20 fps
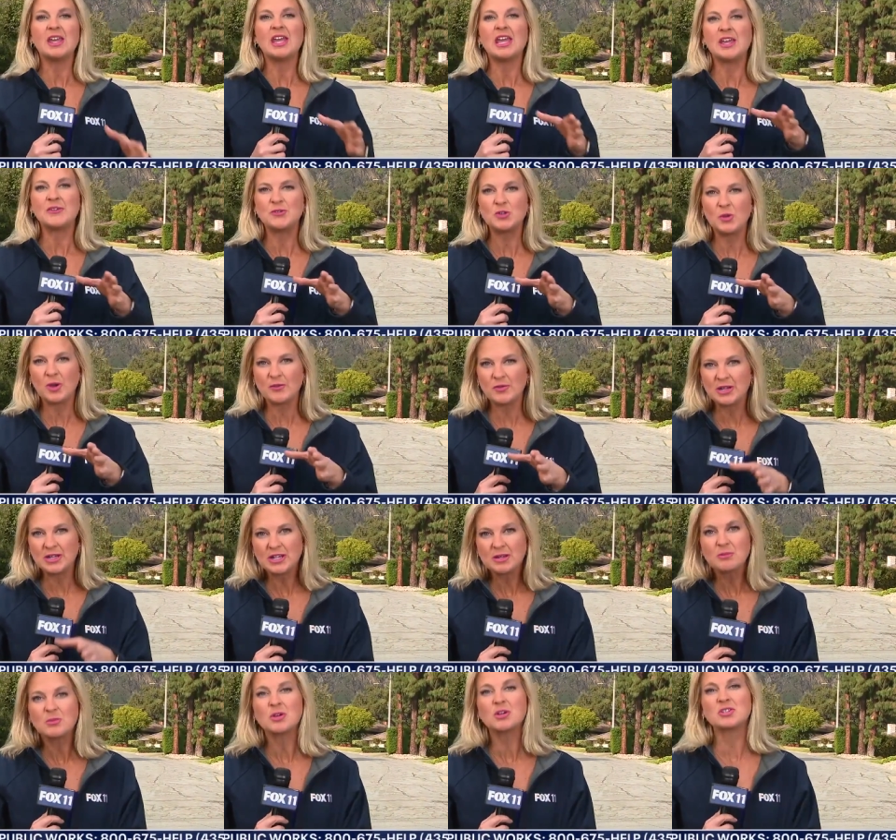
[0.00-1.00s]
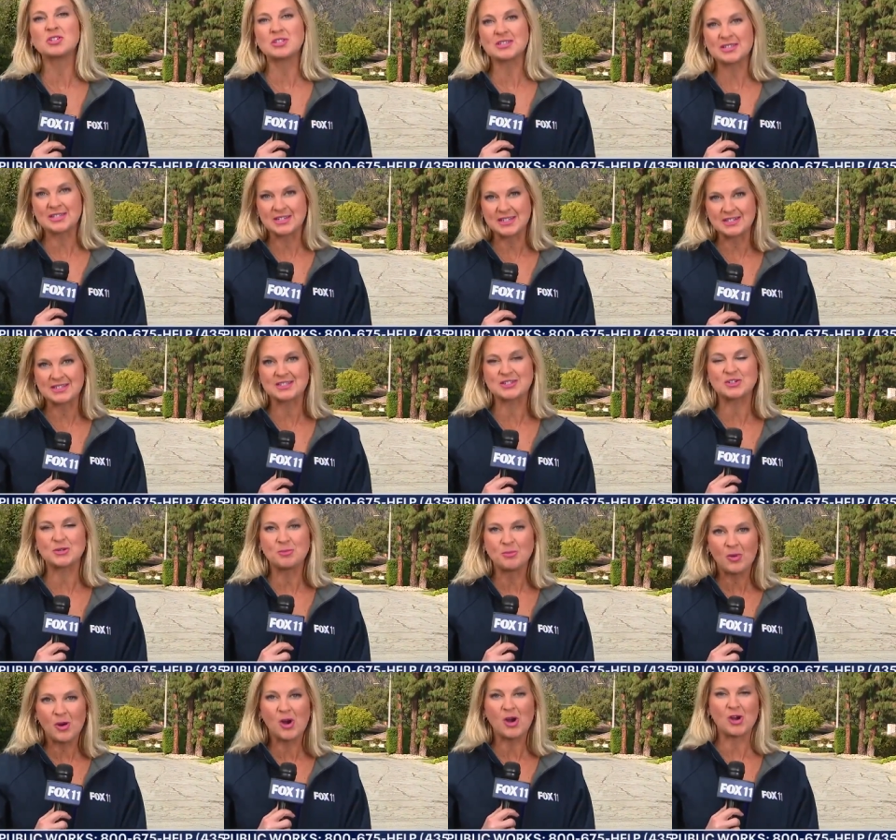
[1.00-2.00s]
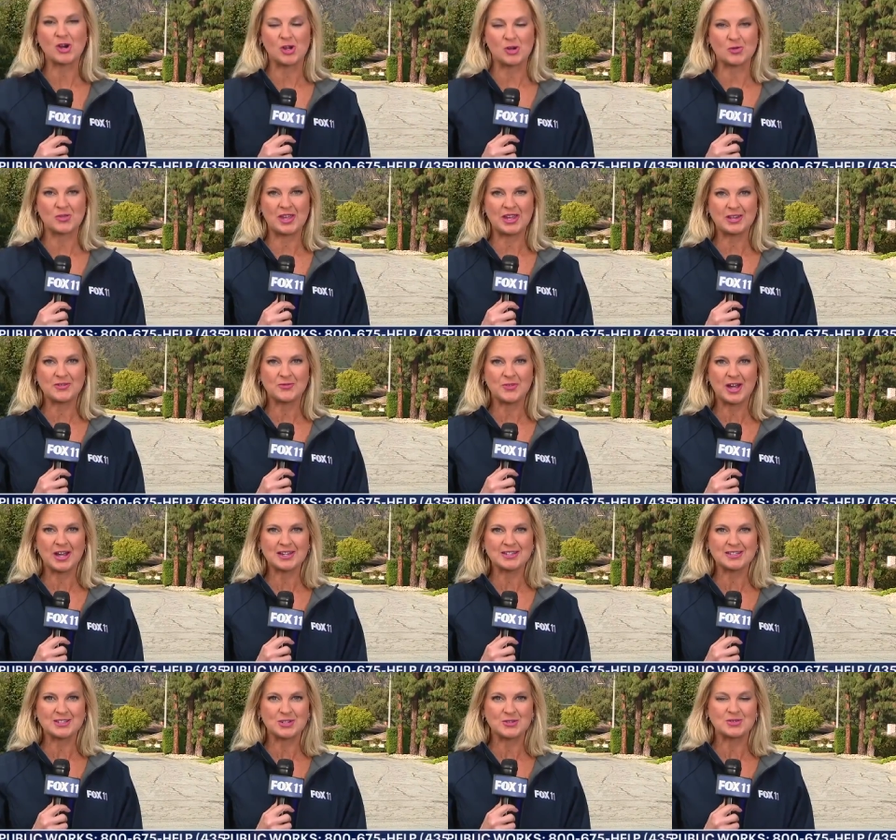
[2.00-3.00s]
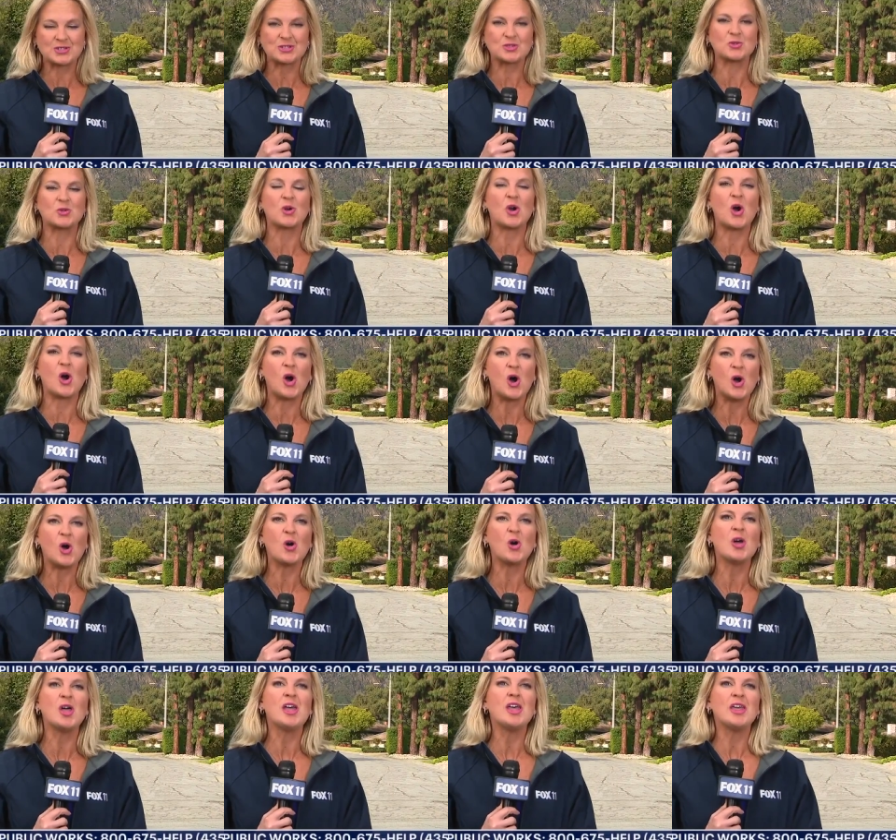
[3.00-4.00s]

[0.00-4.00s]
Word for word: If you have any emergencies tomorrow, they advise you to call